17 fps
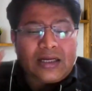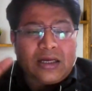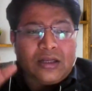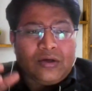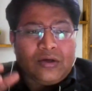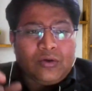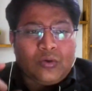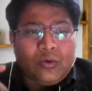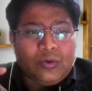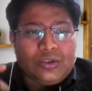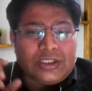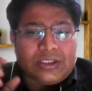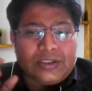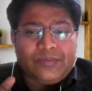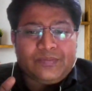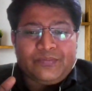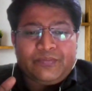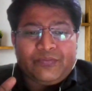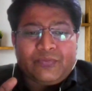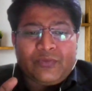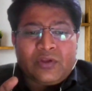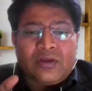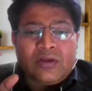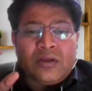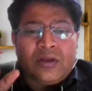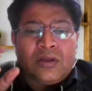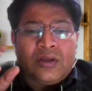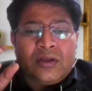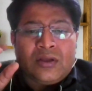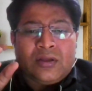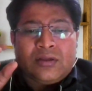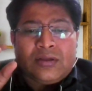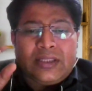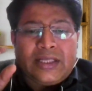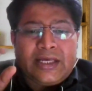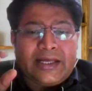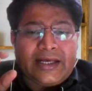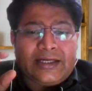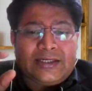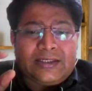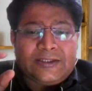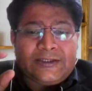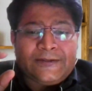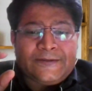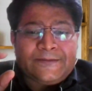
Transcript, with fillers: conclusion that